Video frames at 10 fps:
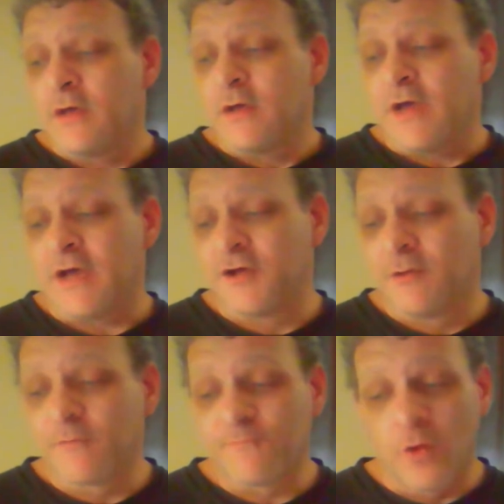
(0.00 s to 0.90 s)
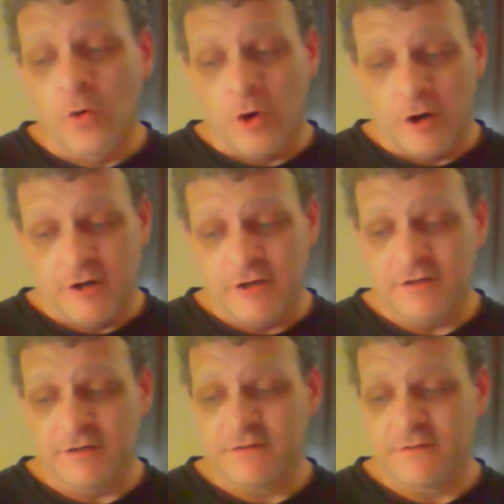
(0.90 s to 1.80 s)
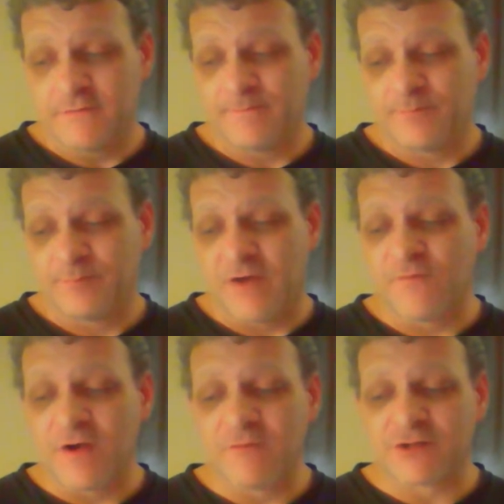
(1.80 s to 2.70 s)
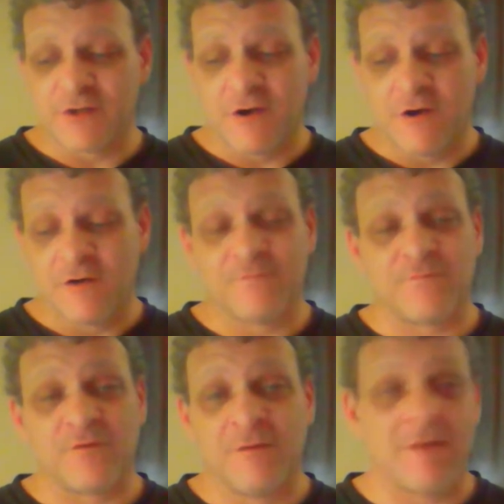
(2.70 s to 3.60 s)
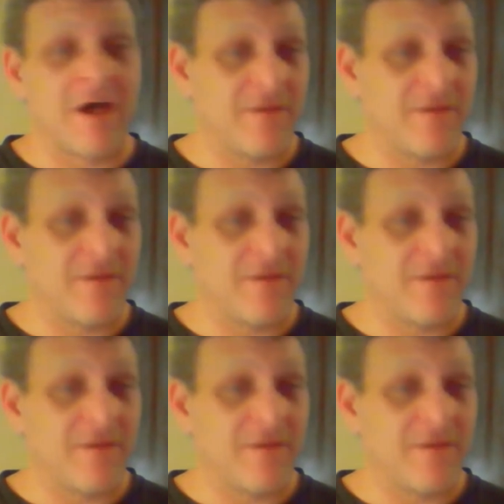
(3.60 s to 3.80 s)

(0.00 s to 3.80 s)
At number 4, my favorite song from my